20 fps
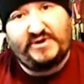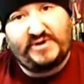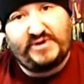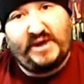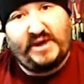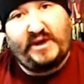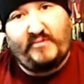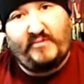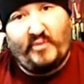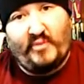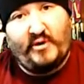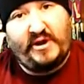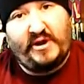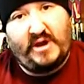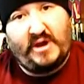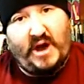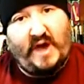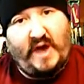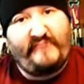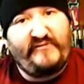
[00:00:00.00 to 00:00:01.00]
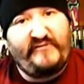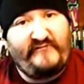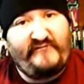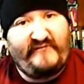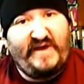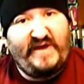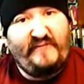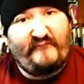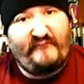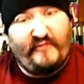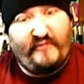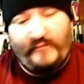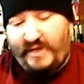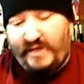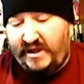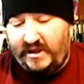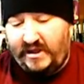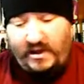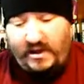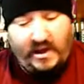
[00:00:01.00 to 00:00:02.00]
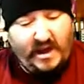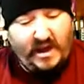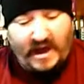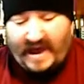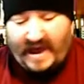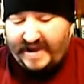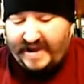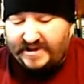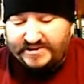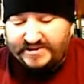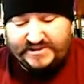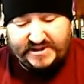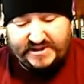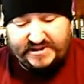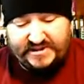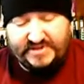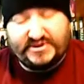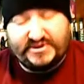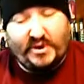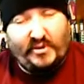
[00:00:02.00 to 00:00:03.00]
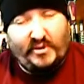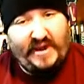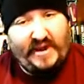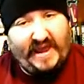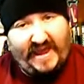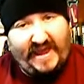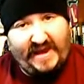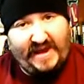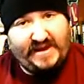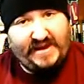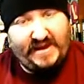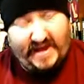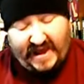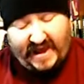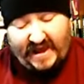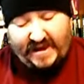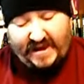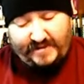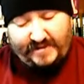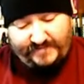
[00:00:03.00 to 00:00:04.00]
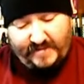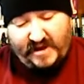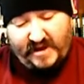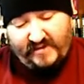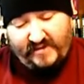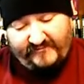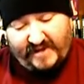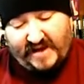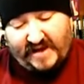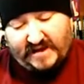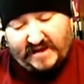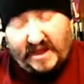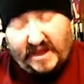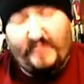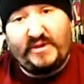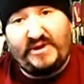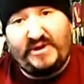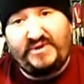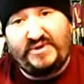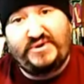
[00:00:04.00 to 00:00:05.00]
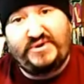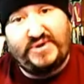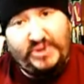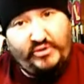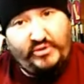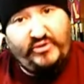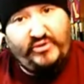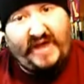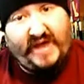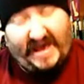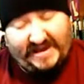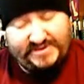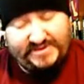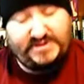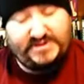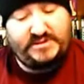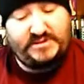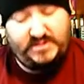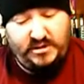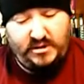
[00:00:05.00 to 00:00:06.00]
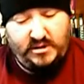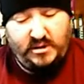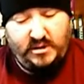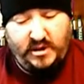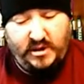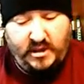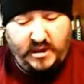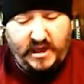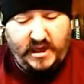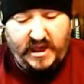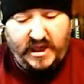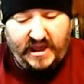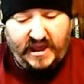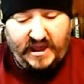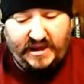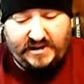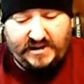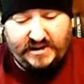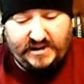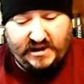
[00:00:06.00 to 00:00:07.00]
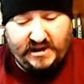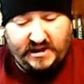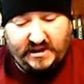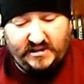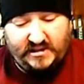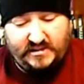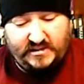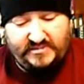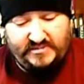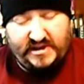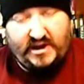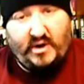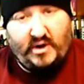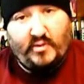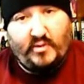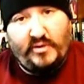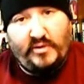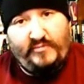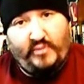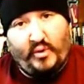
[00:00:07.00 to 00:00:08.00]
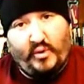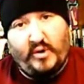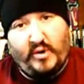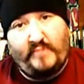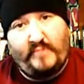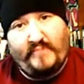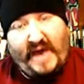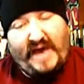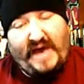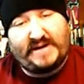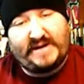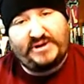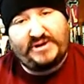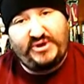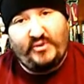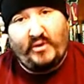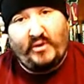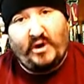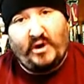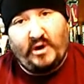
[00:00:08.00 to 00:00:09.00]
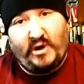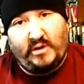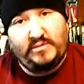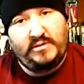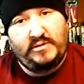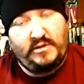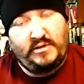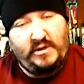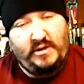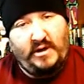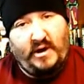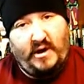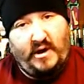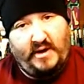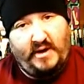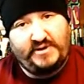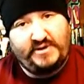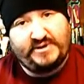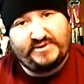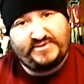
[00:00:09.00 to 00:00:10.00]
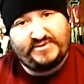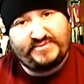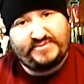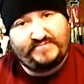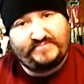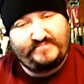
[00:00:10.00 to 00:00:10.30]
like a morning coffee vape for me. I can see this going hand in hand. Matter of fact, I'm going to do that, and uh, then I'll report back to you all on just